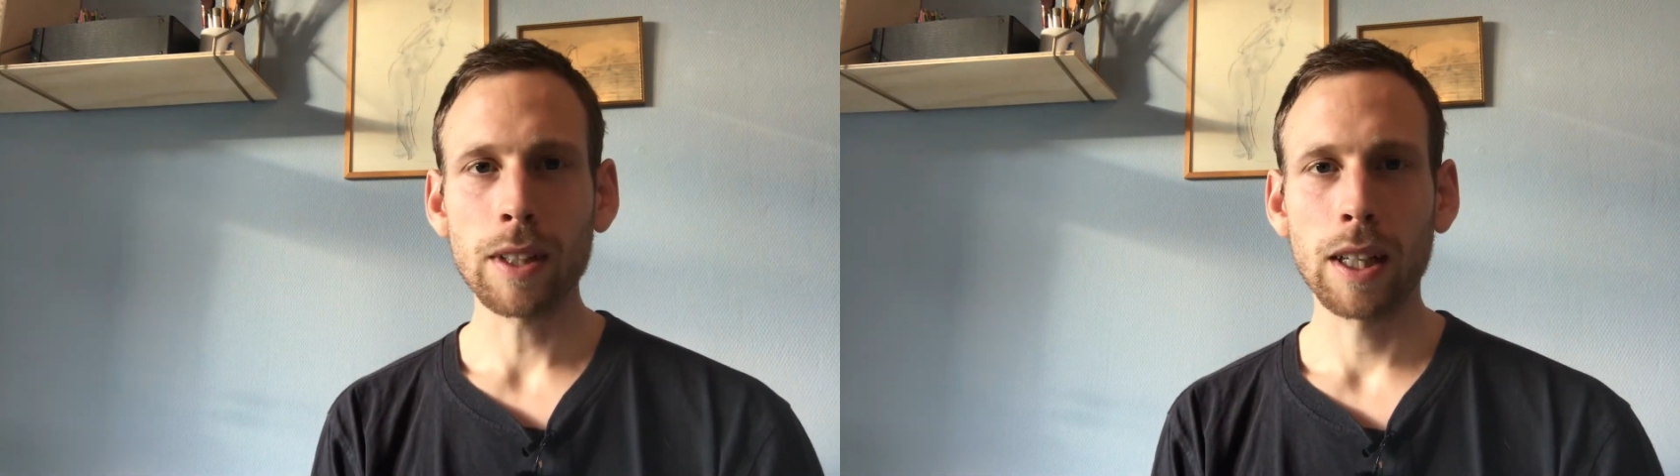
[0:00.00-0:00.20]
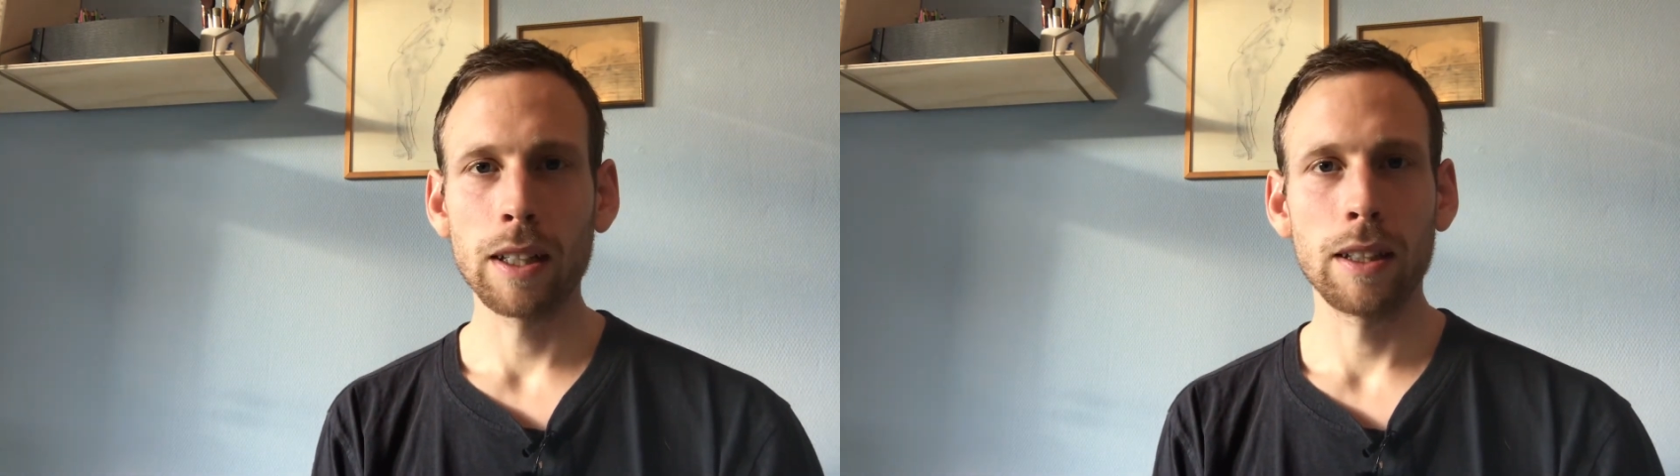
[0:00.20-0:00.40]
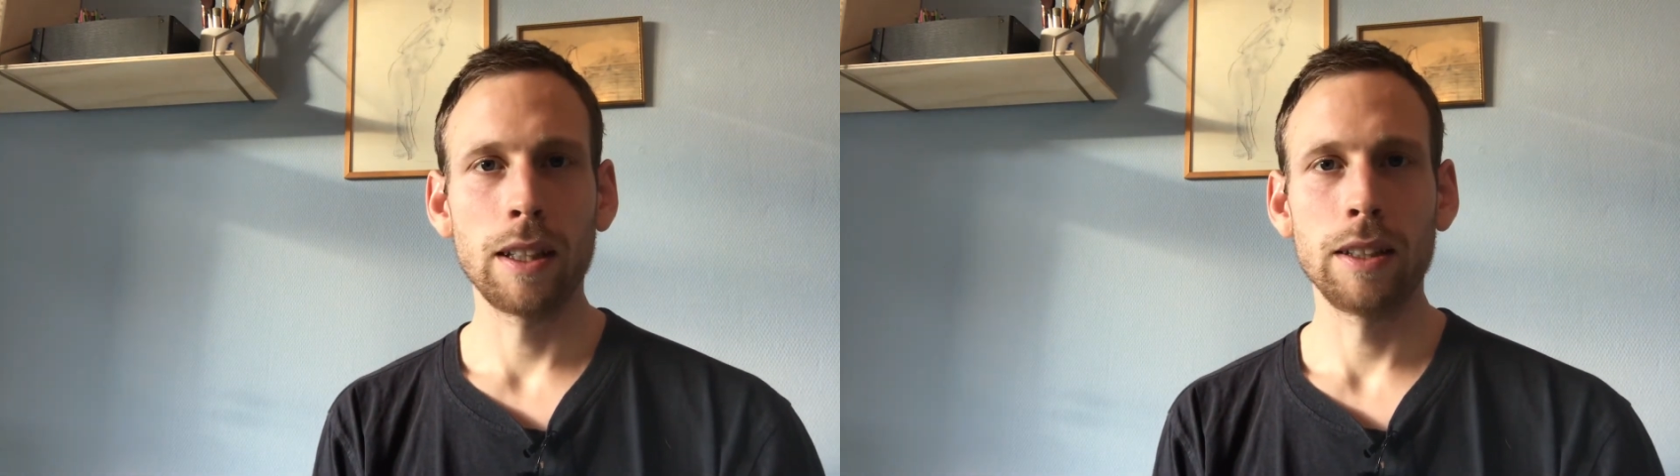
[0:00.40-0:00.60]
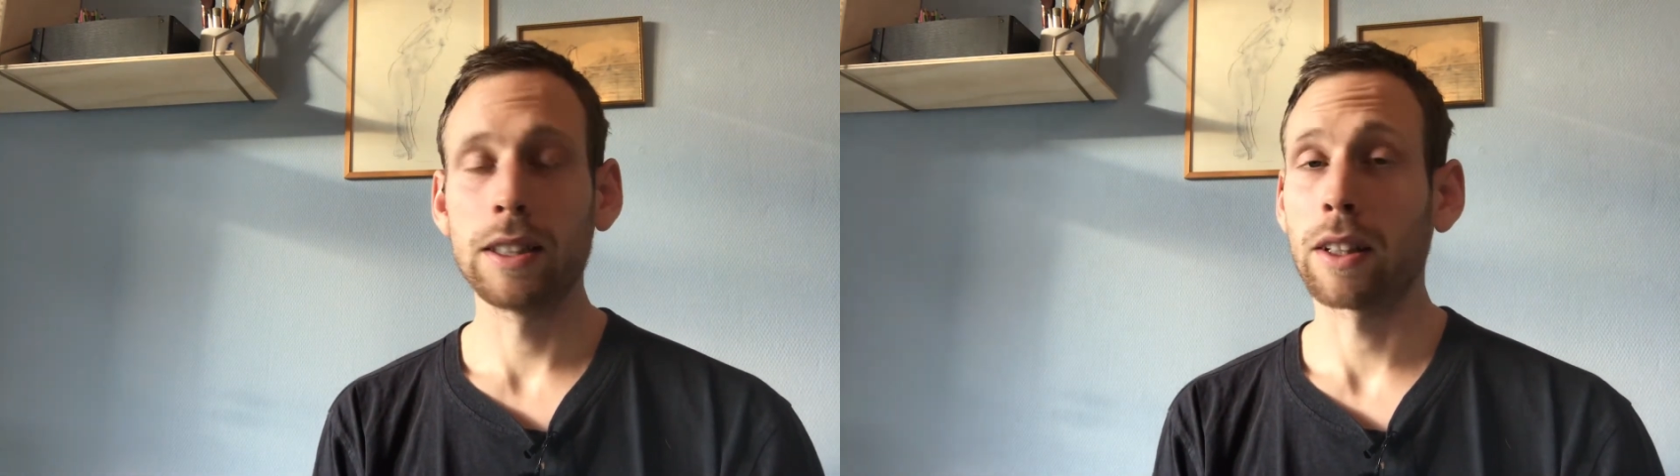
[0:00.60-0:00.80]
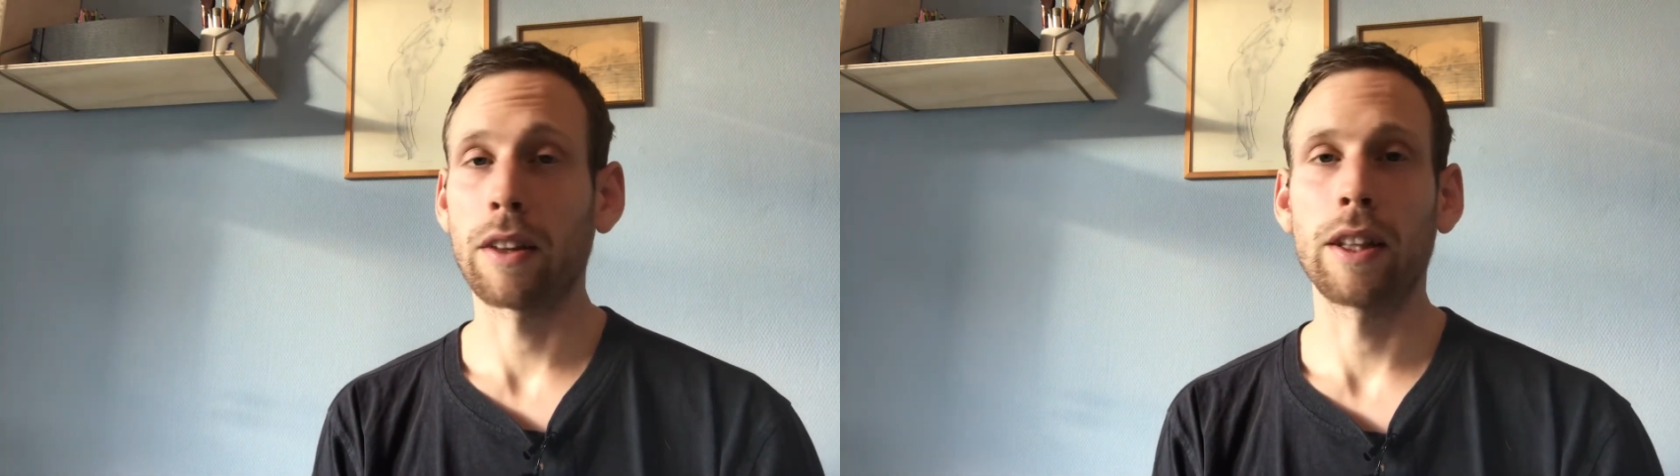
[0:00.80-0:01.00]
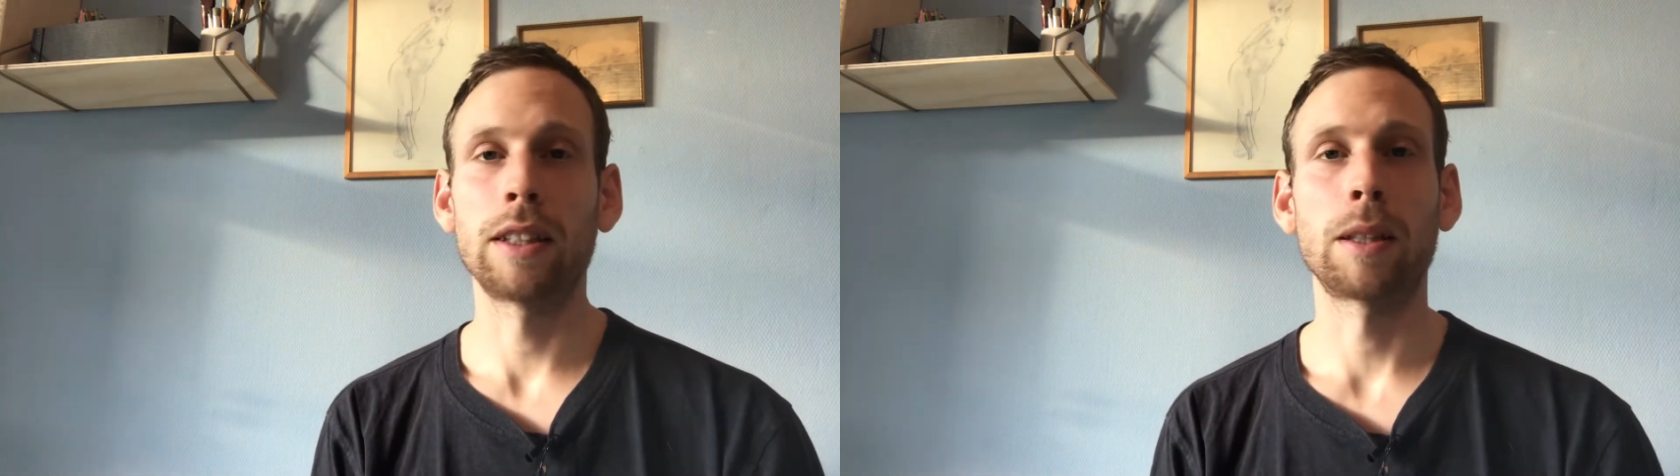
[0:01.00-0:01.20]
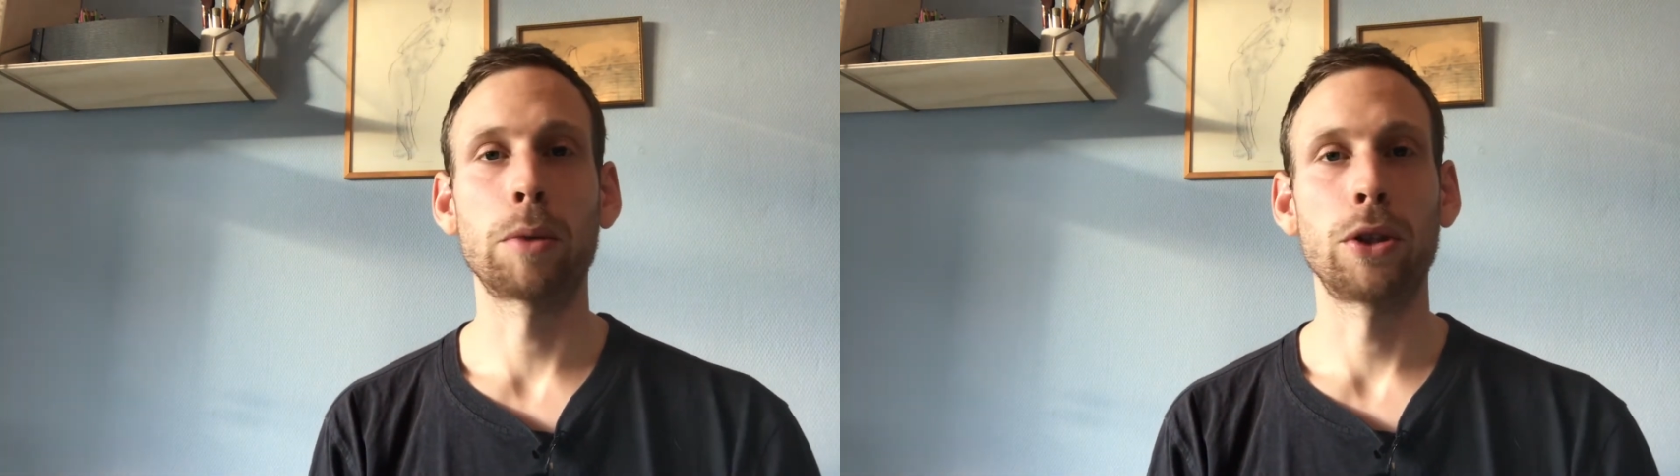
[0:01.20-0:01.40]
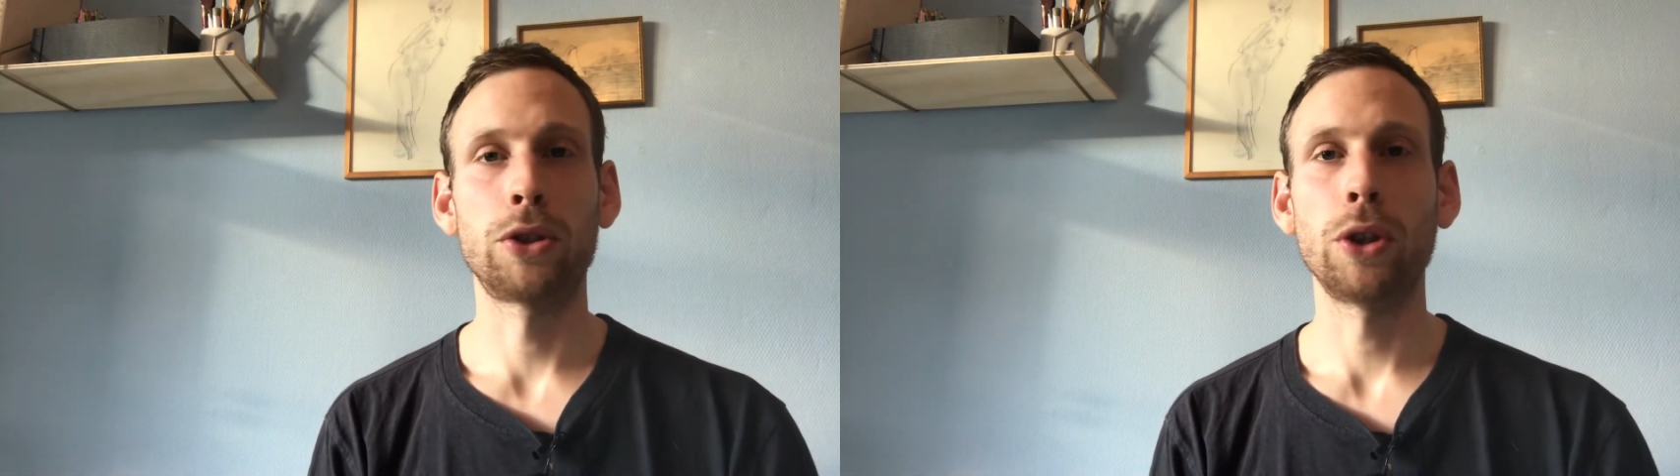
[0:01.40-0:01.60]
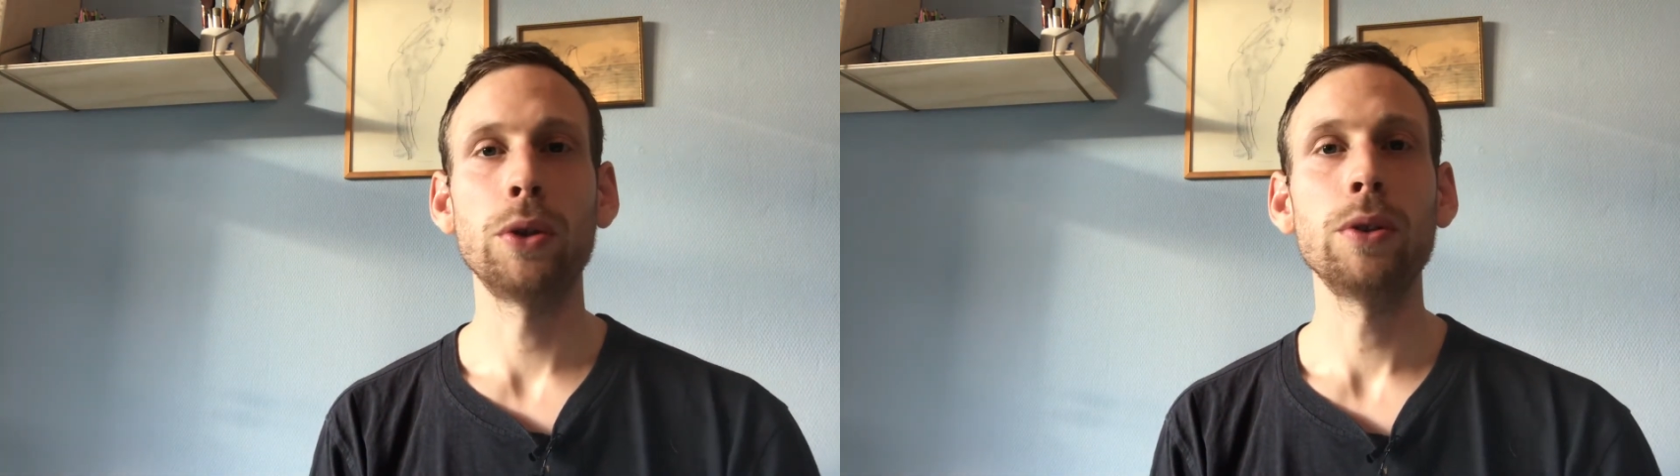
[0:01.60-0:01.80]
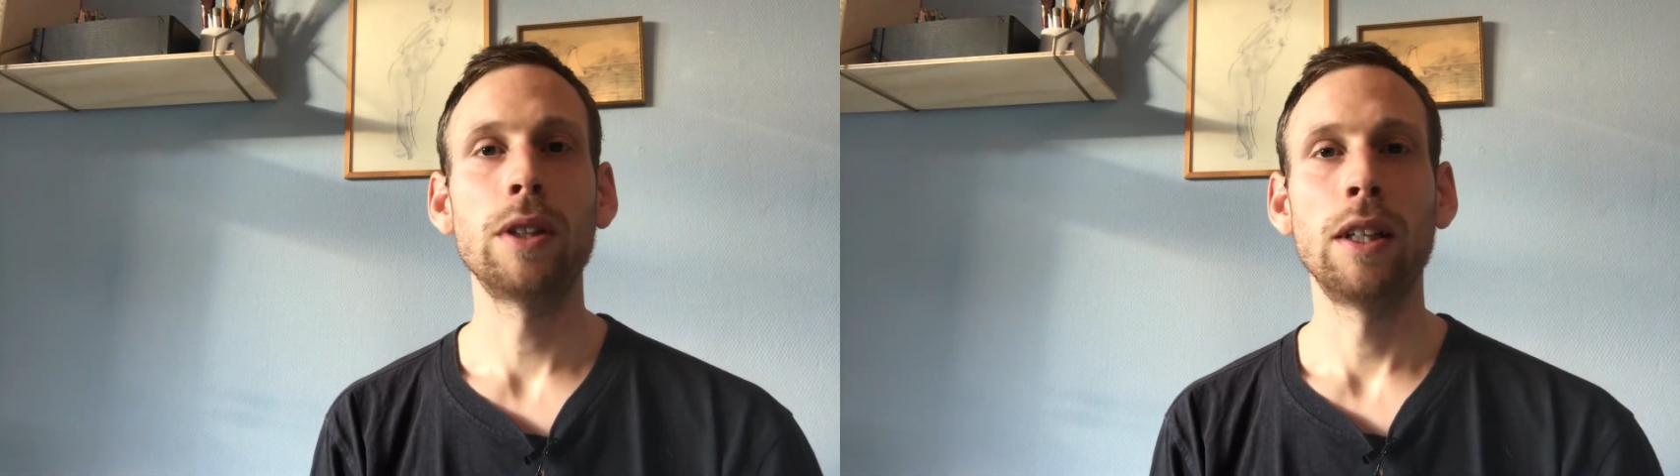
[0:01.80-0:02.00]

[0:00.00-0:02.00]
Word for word: And uh, these are the things I'm going to show you